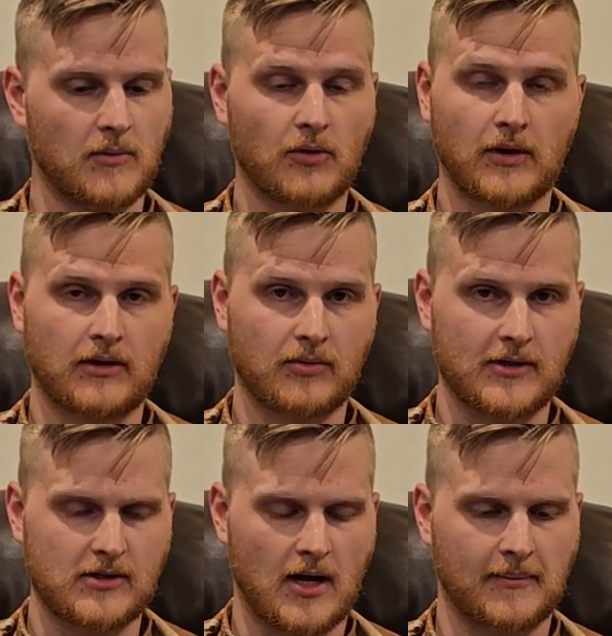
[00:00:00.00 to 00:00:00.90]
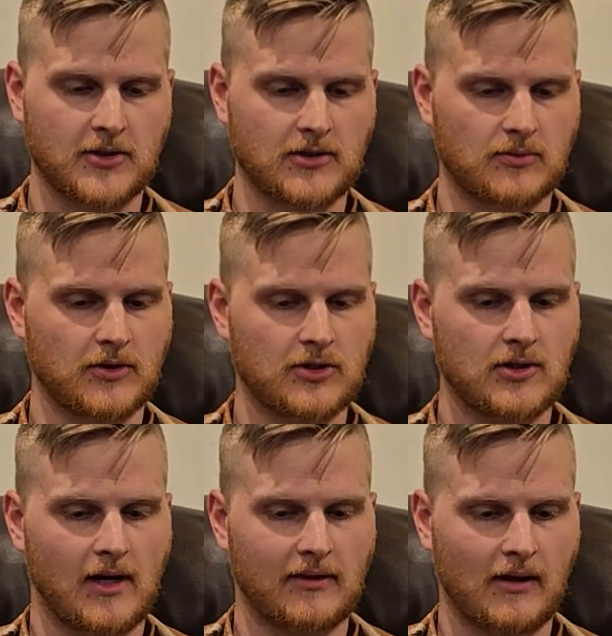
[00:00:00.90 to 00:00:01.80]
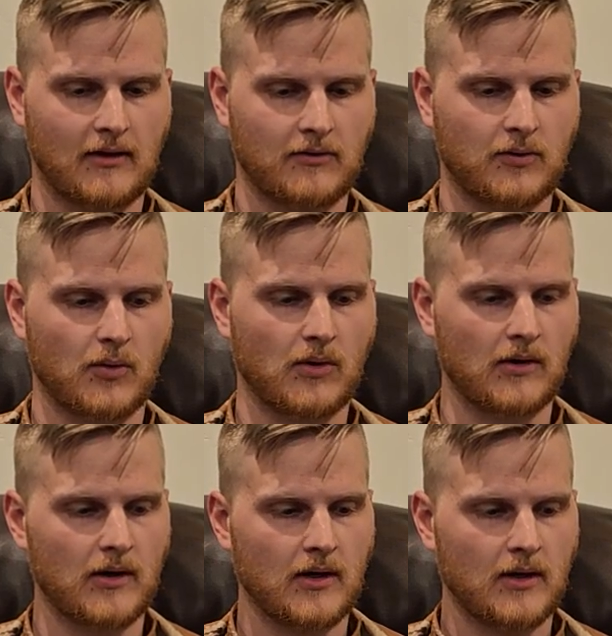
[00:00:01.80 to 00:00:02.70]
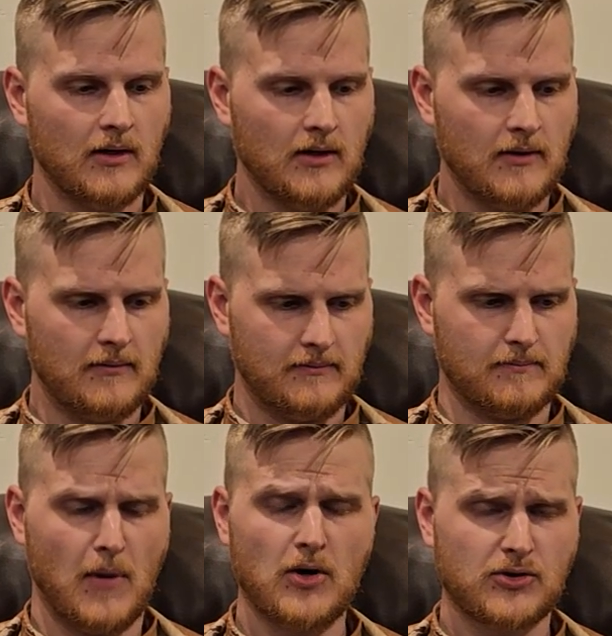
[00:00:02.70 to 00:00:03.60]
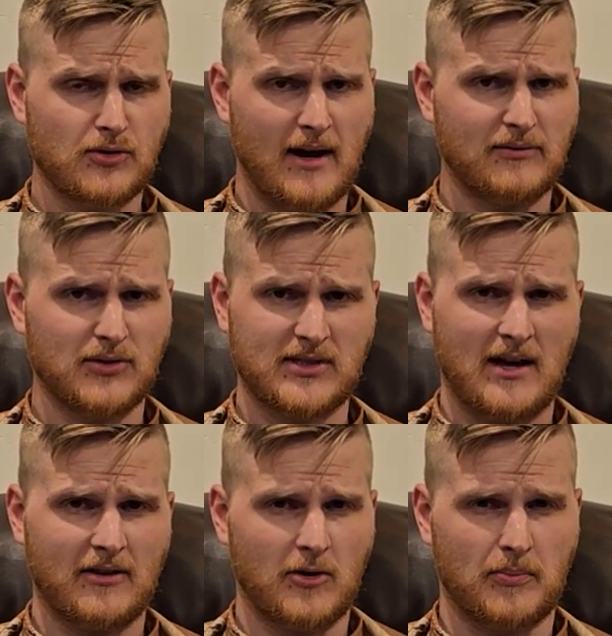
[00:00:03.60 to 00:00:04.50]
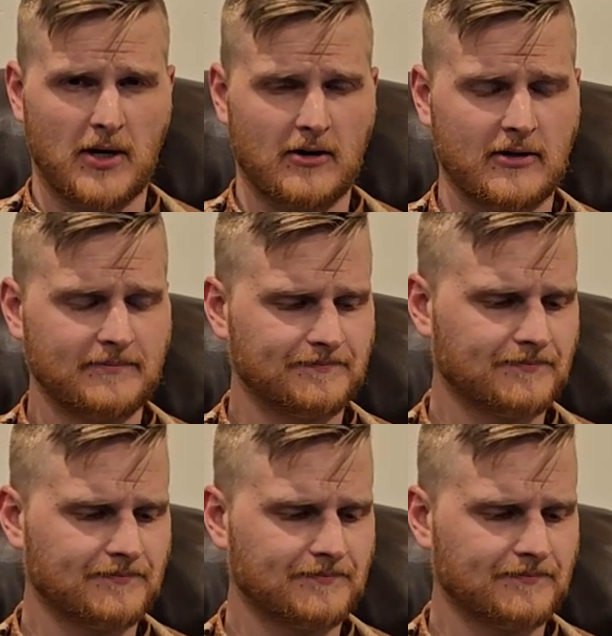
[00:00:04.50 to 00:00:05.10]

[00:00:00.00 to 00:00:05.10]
only 3 stoppages, which I think for most rifles out there, period,